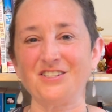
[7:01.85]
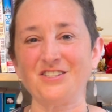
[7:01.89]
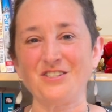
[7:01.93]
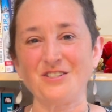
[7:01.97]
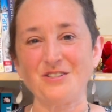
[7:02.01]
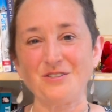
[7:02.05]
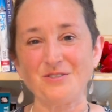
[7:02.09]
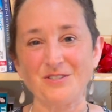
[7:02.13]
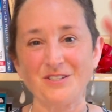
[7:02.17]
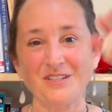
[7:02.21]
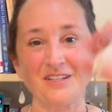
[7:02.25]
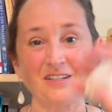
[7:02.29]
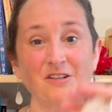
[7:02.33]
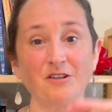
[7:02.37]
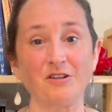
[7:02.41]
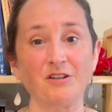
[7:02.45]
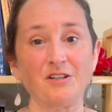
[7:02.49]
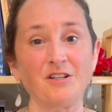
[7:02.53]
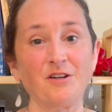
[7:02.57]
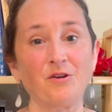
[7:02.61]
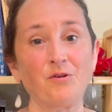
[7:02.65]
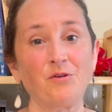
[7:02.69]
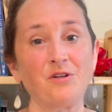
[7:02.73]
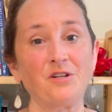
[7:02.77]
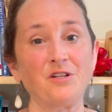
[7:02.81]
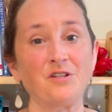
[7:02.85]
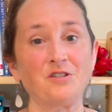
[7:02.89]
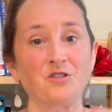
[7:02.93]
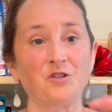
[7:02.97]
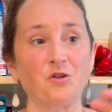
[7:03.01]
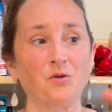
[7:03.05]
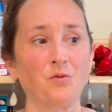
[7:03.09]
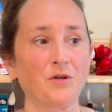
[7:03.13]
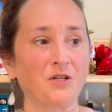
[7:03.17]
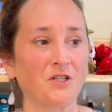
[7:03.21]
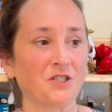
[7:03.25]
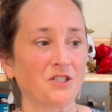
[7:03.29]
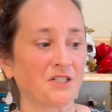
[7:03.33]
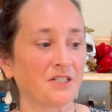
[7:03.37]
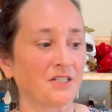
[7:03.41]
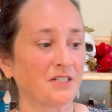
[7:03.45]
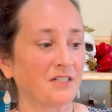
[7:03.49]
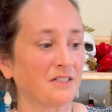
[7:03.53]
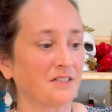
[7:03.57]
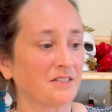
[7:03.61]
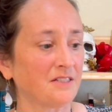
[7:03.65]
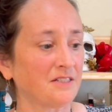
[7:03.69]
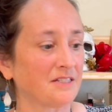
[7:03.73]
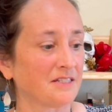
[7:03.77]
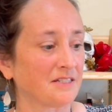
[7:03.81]
using your own
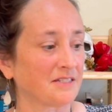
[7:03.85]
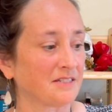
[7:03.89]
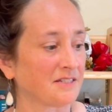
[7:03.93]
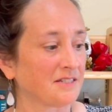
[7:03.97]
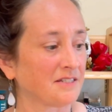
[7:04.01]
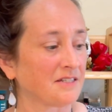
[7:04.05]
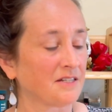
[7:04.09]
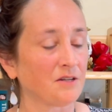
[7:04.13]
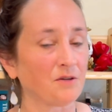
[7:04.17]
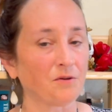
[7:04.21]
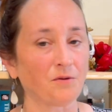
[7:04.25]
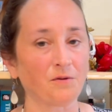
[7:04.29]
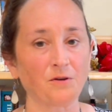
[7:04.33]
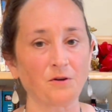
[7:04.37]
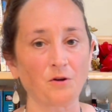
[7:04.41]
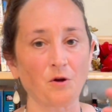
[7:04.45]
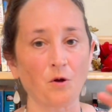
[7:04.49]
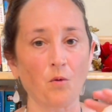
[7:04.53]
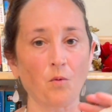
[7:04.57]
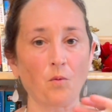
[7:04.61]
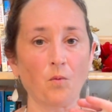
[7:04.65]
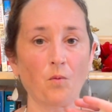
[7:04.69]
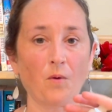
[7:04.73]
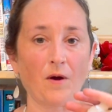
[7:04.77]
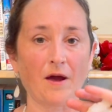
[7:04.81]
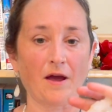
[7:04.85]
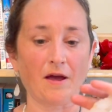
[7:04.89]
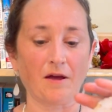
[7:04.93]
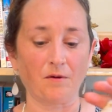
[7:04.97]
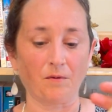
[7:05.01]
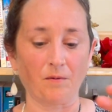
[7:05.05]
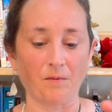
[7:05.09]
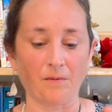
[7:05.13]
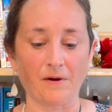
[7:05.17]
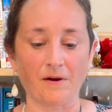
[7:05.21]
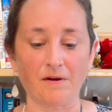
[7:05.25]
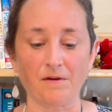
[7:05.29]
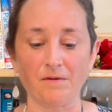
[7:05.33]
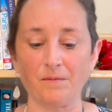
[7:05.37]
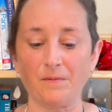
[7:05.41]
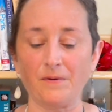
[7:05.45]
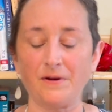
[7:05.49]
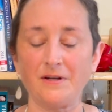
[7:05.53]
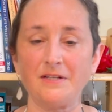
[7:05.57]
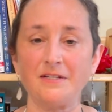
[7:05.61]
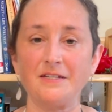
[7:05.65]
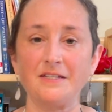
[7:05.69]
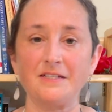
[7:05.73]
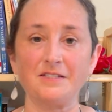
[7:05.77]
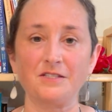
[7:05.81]
intuition to see, what
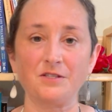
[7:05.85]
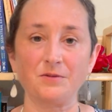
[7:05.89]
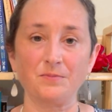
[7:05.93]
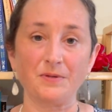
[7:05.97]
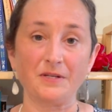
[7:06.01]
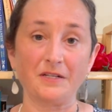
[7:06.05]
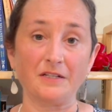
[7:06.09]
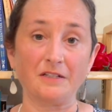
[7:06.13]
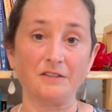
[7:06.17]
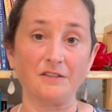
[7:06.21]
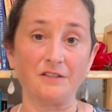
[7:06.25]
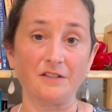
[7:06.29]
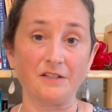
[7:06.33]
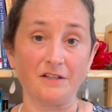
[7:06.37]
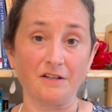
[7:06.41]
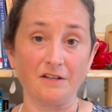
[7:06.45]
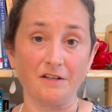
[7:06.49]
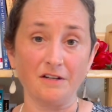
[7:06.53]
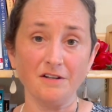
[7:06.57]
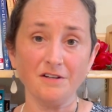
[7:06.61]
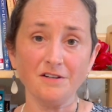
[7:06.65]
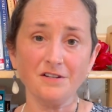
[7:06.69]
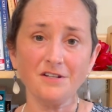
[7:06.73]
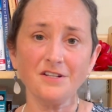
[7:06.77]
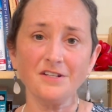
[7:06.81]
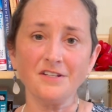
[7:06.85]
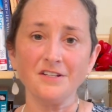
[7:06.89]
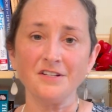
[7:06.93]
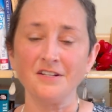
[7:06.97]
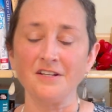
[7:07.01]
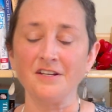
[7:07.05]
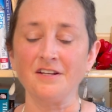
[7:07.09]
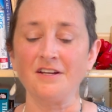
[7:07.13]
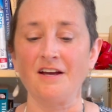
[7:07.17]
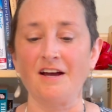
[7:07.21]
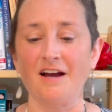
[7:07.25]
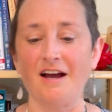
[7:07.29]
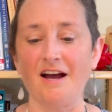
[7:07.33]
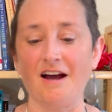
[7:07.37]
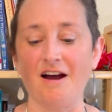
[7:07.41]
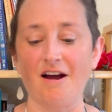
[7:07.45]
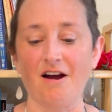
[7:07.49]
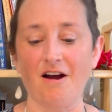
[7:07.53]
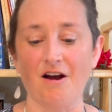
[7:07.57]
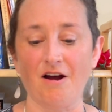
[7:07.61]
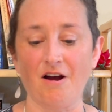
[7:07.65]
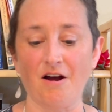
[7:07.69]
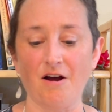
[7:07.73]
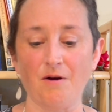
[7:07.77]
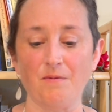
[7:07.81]
needs to be cleared.
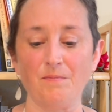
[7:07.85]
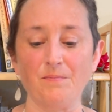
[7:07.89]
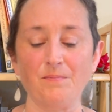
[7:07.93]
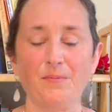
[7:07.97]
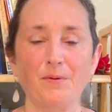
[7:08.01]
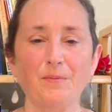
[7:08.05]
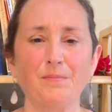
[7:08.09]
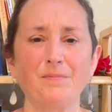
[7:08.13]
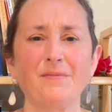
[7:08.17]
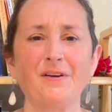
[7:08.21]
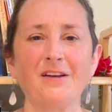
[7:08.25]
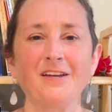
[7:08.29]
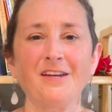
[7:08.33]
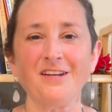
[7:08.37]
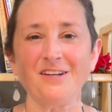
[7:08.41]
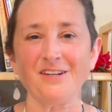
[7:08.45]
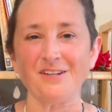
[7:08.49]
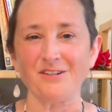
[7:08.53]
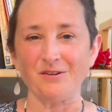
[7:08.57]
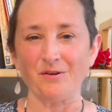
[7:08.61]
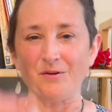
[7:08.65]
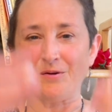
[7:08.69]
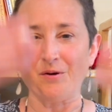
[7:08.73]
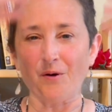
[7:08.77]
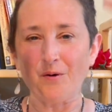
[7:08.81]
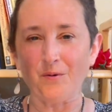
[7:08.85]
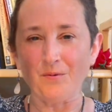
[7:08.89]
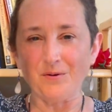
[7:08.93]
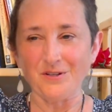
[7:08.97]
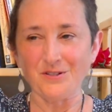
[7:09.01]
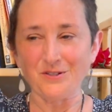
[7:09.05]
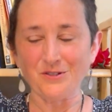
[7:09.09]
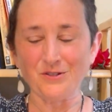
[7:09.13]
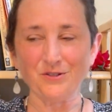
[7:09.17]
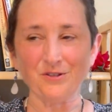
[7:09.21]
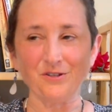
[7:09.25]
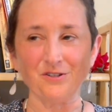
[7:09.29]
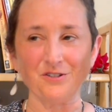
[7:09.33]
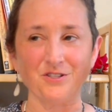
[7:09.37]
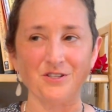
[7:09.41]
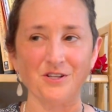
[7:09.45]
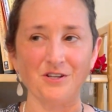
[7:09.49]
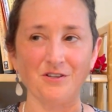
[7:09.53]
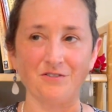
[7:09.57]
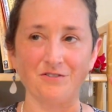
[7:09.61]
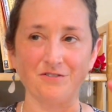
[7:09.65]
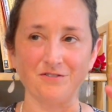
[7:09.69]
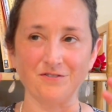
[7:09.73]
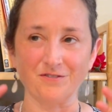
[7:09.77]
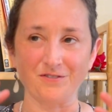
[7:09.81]
But always do
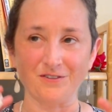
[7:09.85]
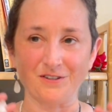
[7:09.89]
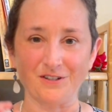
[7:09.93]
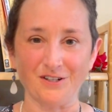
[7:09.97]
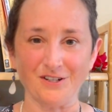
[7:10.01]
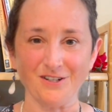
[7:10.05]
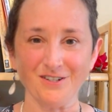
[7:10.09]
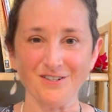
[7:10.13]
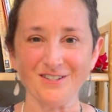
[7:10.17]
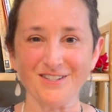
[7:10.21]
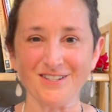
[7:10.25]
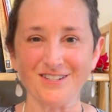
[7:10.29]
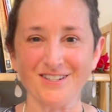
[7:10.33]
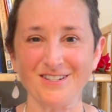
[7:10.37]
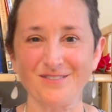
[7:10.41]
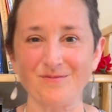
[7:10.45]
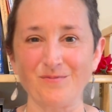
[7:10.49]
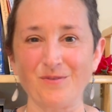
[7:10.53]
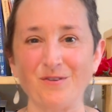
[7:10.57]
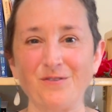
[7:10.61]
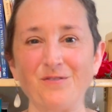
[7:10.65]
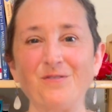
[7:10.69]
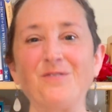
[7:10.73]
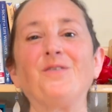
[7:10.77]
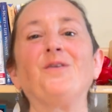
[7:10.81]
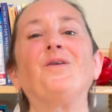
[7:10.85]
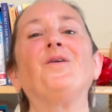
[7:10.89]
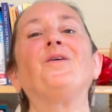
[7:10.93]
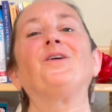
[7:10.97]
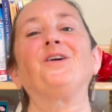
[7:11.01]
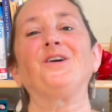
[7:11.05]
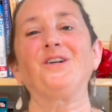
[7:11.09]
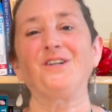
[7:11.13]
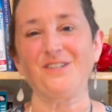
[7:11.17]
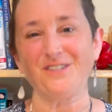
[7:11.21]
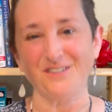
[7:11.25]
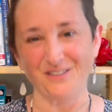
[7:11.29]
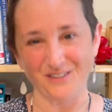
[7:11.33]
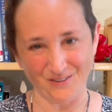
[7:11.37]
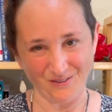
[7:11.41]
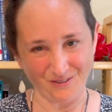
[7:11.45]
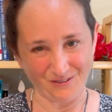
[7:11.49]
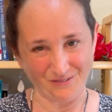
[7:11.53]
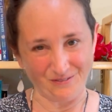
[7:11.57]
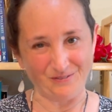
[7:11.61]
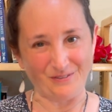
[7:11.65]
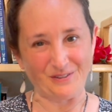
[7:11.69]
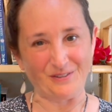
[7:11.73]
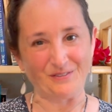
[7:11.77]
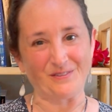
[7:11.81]
yourself first before you
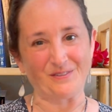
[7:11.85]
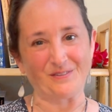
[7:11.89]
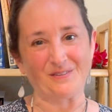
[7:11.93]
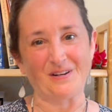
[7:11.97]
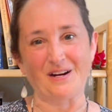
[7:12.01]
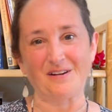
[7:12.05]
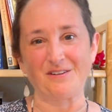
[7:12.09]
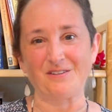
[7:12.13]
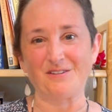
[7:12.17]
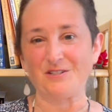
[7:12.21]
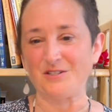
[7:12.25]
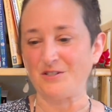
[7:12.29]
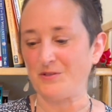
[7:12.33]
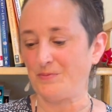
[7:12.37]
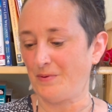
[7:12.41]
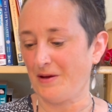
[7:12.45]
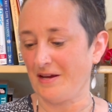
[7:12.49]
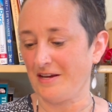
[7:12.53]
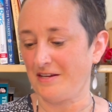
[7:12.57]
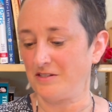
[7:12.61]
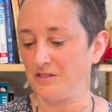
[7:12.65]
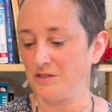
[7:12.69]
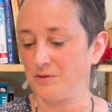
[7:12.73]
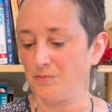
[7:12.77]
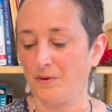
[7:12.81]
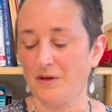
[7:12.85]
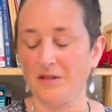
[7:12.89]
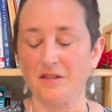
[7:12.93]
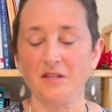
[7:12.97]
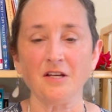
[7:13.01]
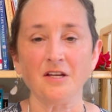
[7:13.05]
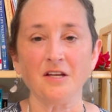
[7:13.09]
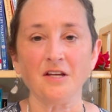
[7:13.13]
move around your space. But